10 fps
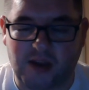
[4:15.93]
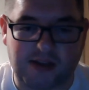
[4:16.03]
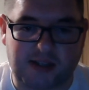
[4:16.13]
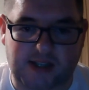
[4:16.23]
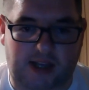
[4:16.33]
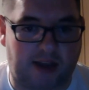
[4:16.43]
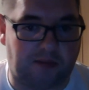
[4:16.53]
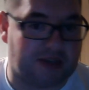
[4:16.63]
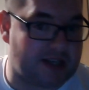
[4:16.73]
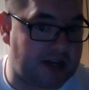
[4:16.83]
seeing
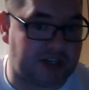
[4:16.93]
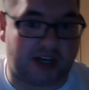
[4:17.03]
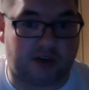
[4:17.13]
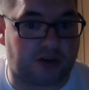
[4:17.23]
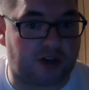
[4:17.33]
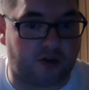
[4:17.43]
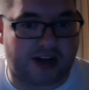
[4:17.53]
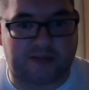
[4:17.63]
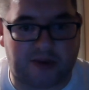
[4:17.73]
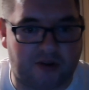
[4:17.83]
potentially could the
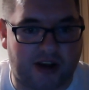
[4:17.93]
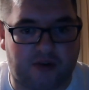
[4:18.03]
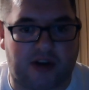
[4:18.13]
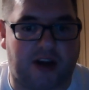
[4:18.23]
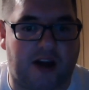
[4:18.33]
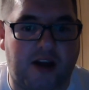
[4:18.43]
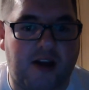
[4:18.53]
grass be greener in